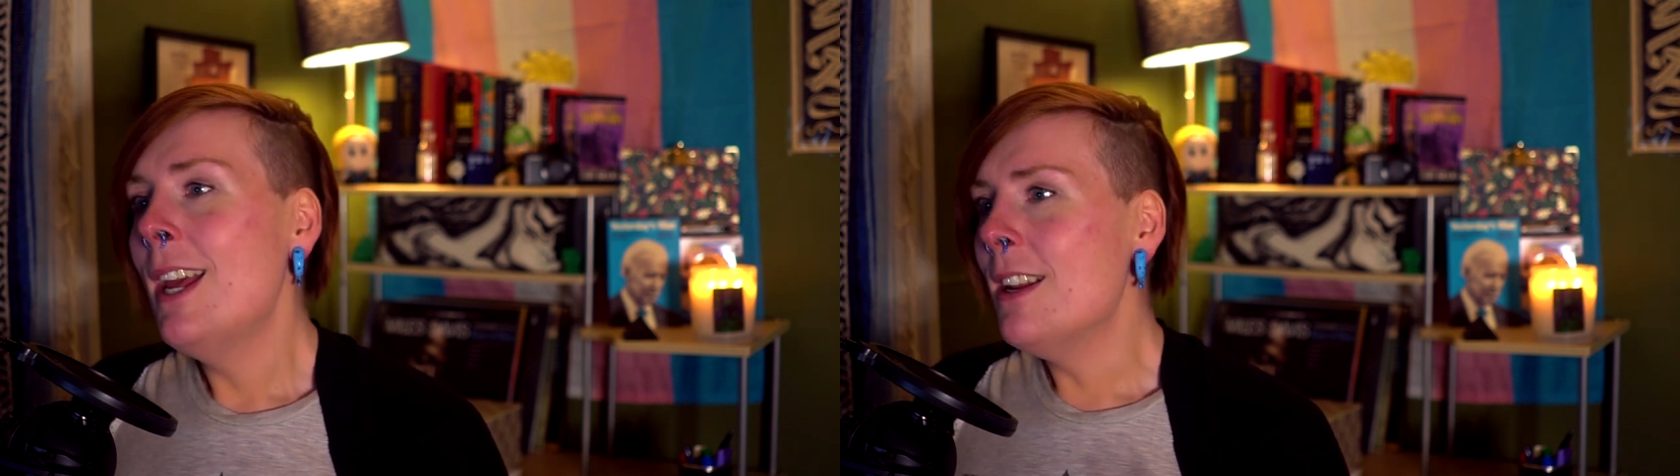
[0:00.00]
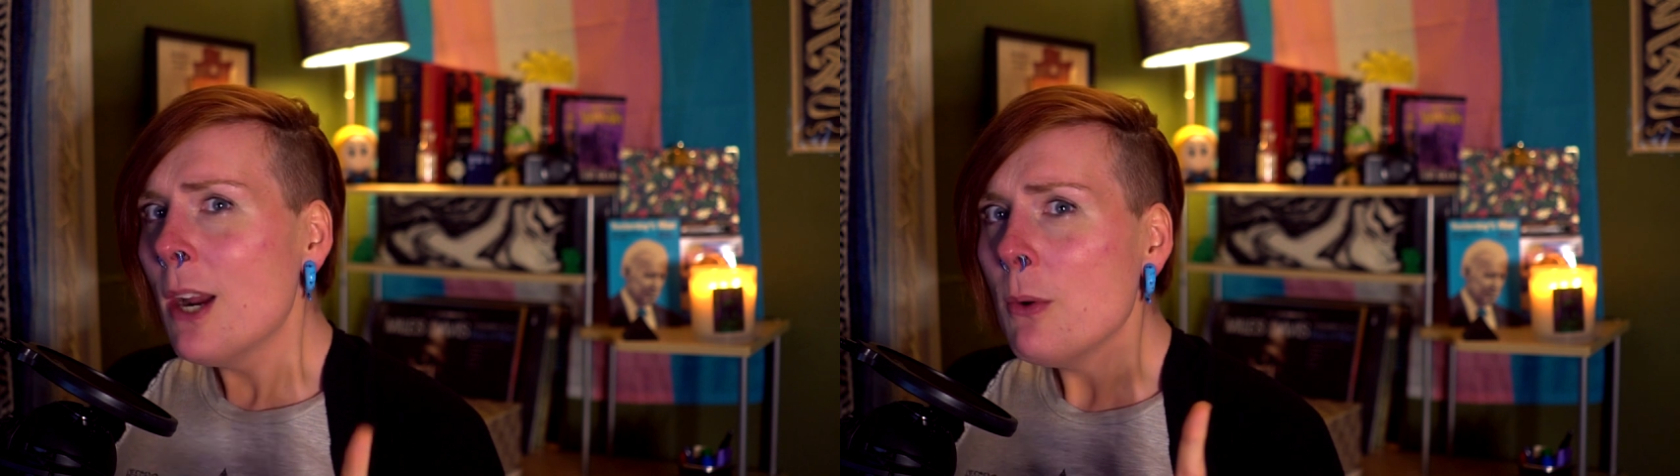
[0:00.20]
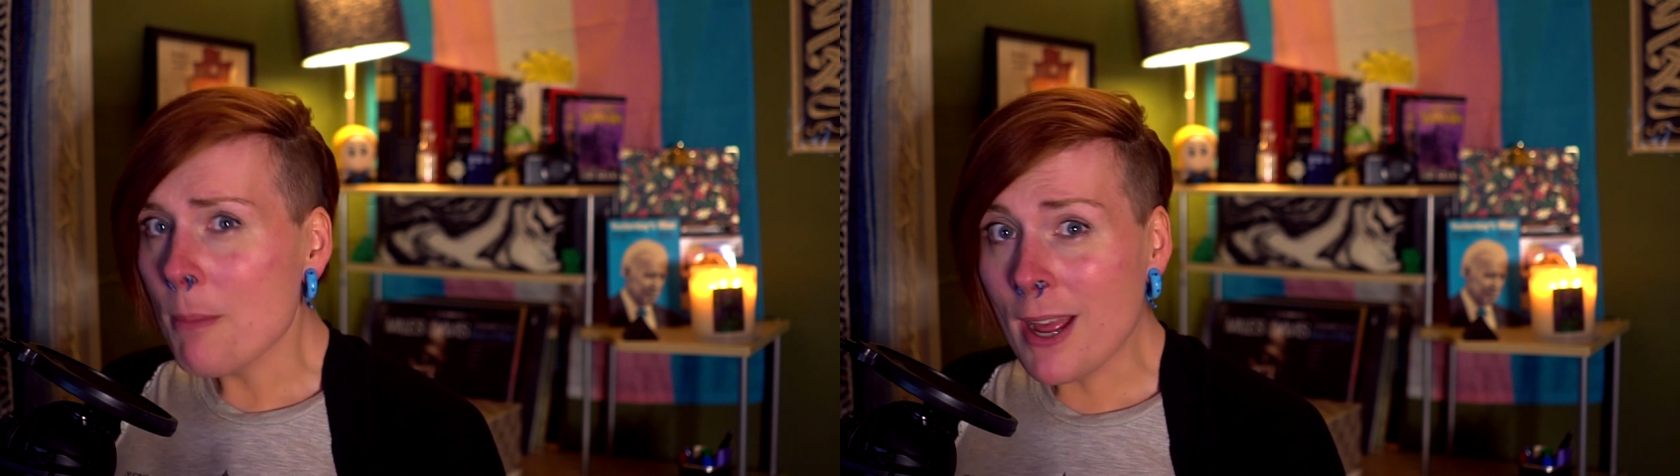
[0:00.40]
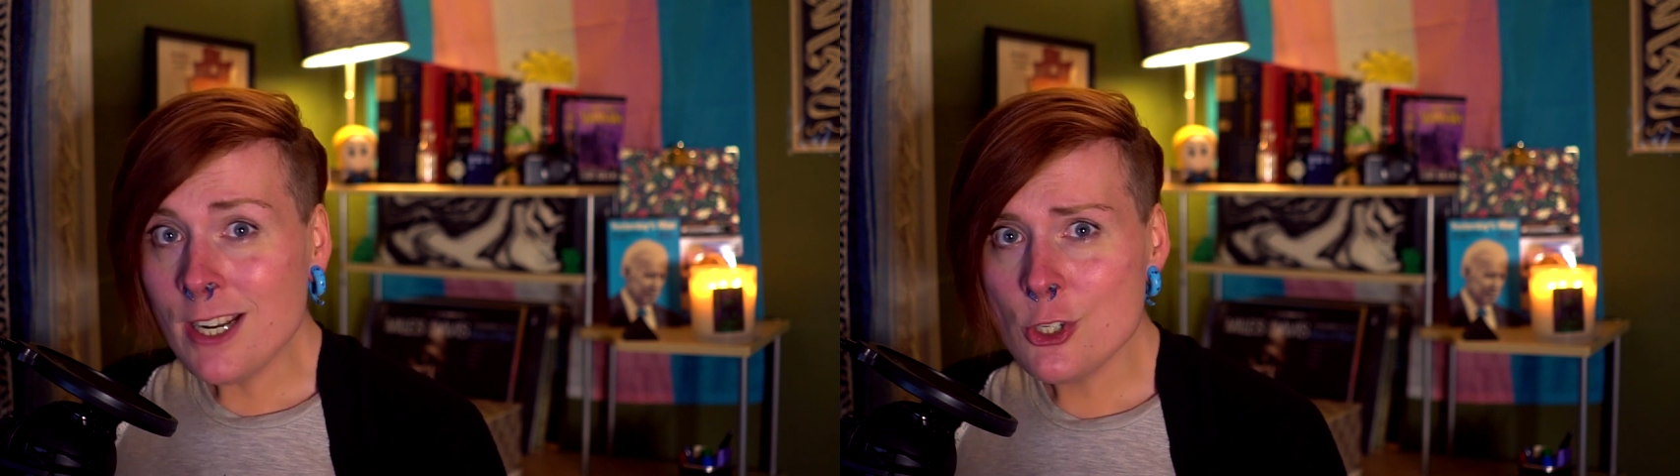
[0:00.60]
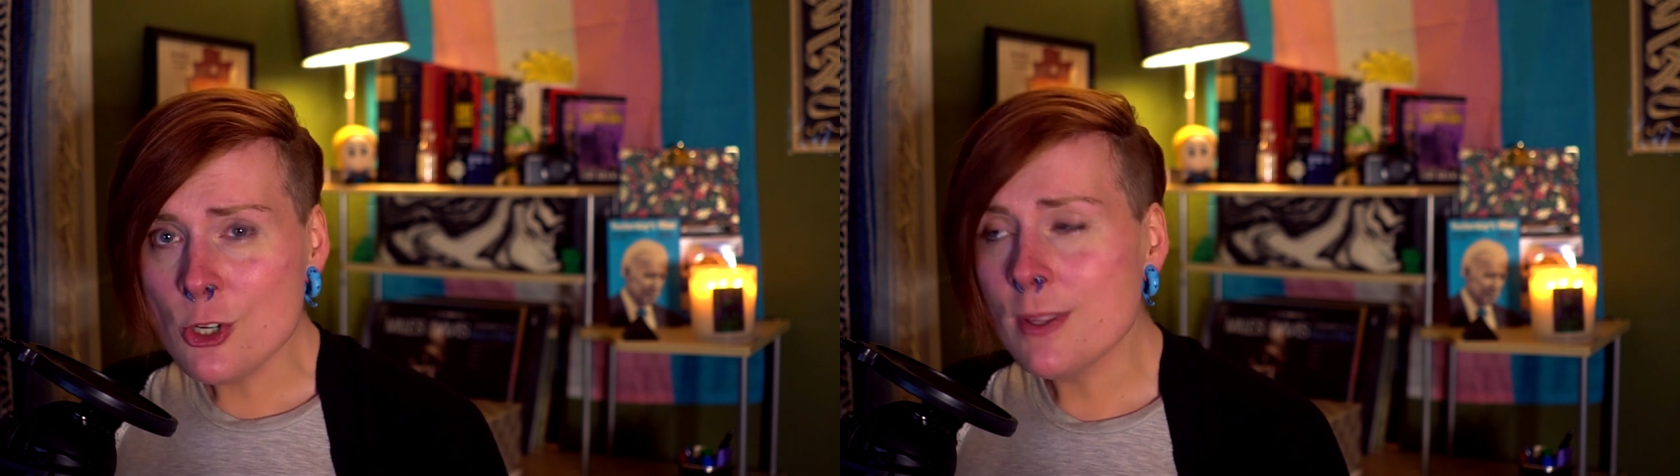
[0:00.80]
Need I
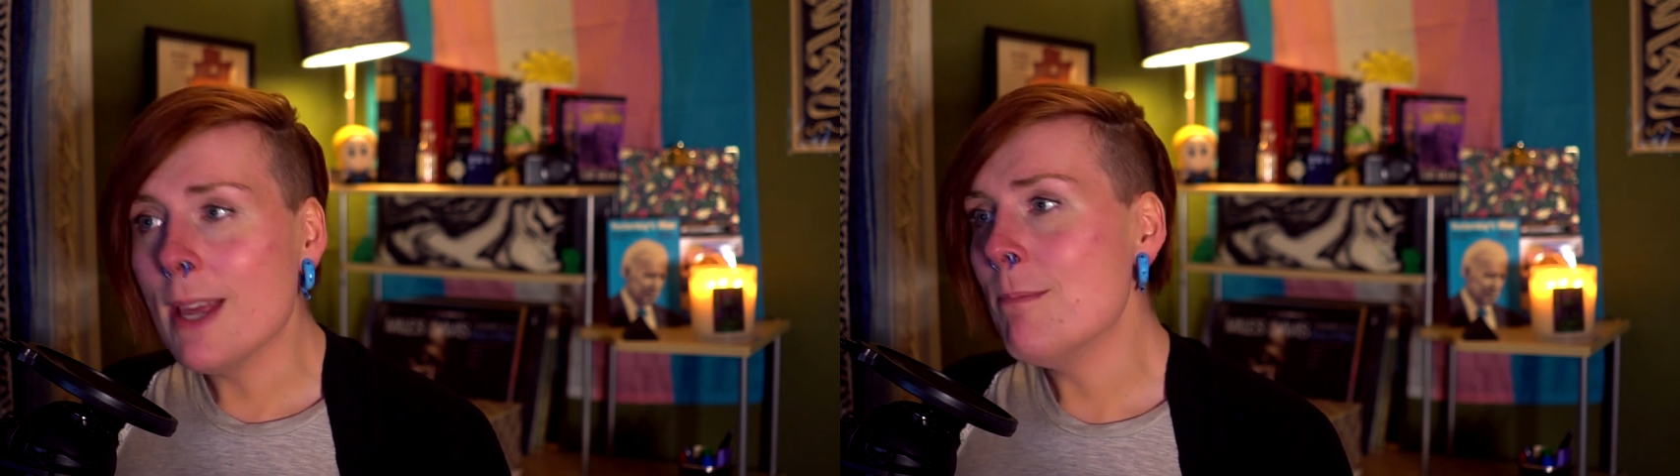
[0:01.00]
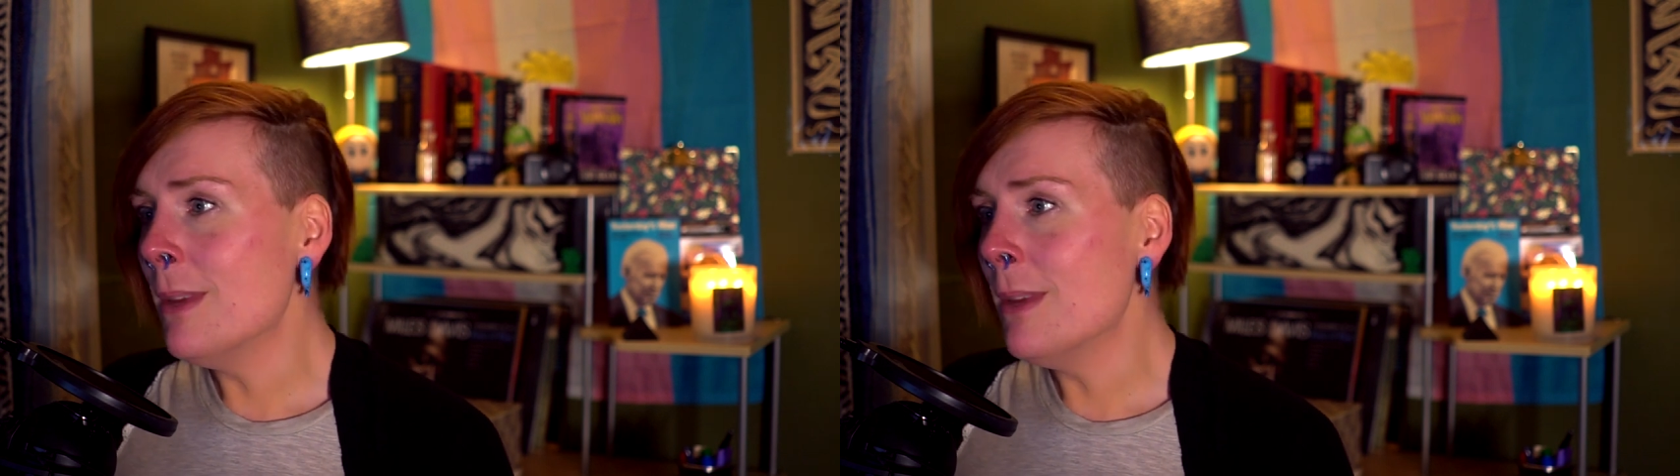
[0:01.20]
remind you that